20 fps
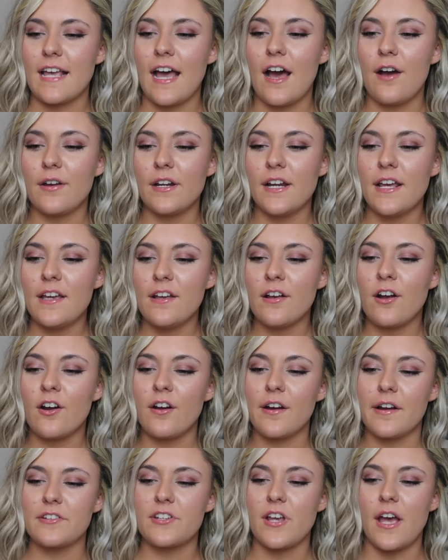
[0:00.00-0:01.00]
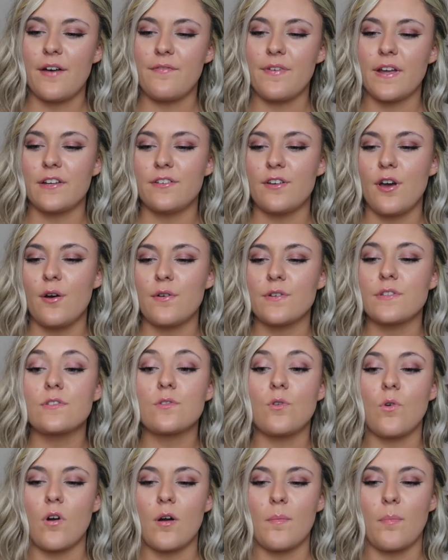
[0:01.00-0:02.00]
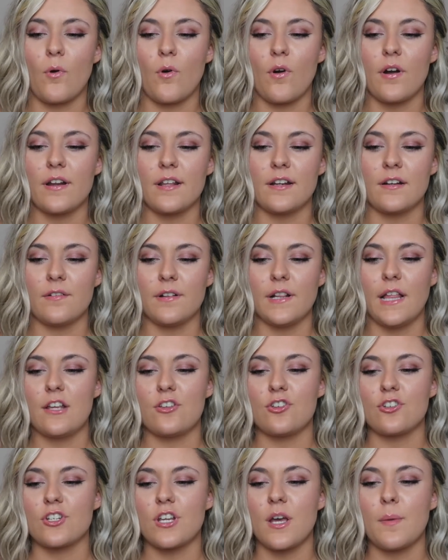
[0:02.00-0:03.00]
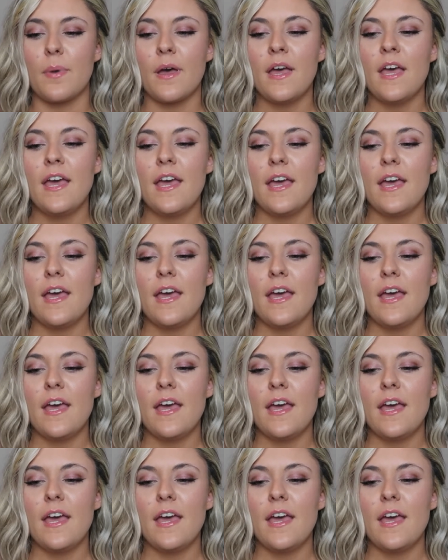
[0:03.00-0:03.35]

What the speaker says: how can I encourage having no scoreboard in a relationship